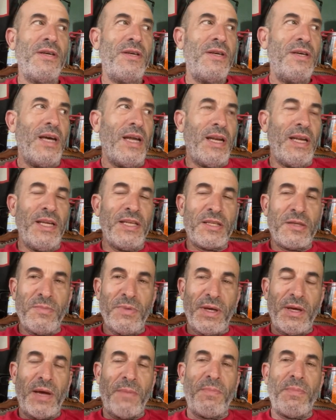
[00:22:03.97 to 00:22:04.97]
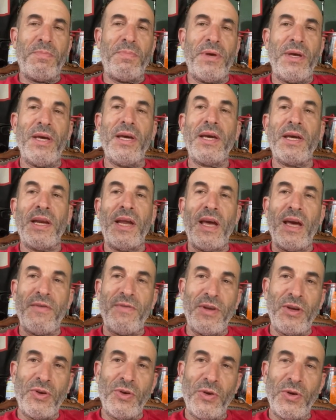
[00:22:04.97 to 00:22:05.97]
It needs to be big and heavy
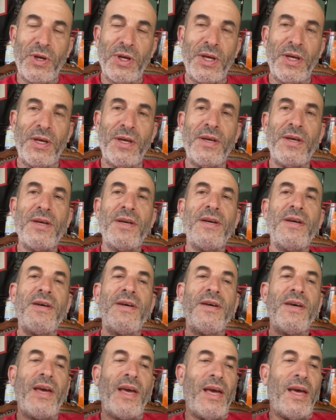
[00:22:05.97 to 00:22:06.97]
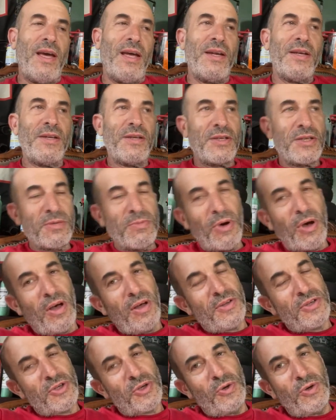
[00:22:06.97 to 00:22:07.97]
duty, and small
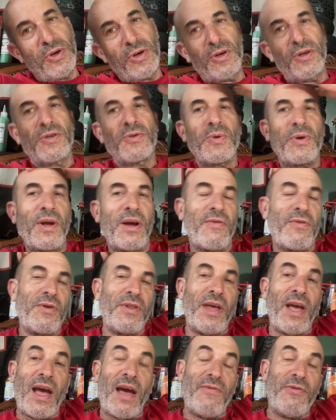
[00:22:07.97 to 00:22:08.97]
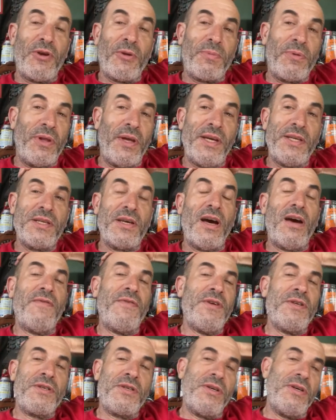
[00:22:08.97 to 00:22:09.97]
scooters, whatever, they have their place,
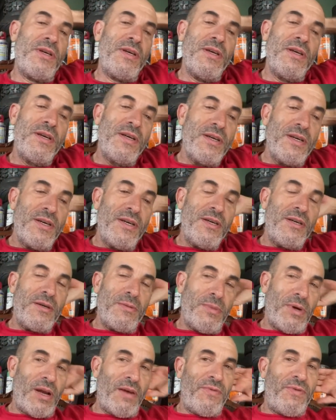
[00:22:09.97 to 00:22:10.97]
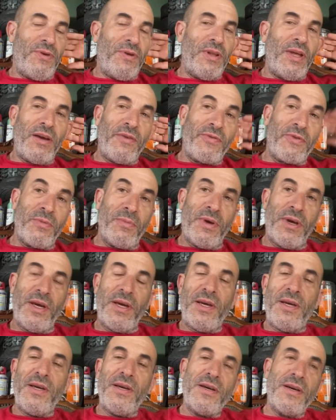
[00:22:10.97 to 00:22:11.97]
obviously. But I feel like for
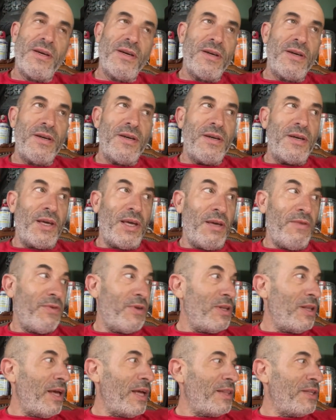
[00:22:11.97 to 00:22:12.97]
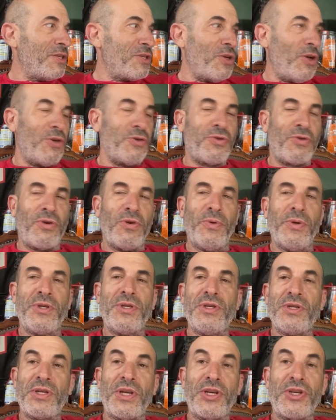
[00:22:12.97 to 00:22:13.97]
me, even like this Ultra, which
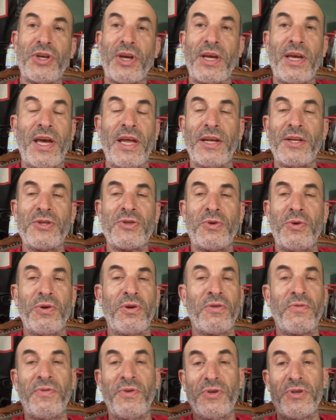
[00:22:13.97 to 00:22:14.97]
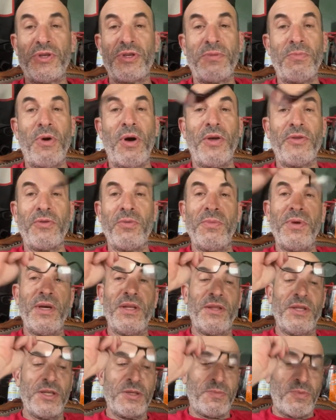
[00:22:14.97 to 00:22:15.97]
is a gigantic scooter, feels small to me at
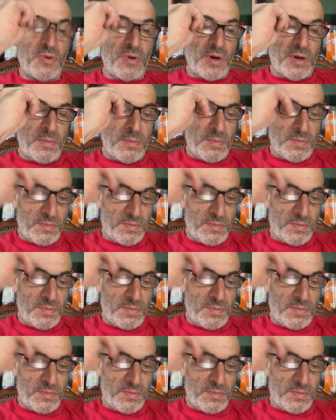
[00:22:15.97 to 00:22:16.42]
this point.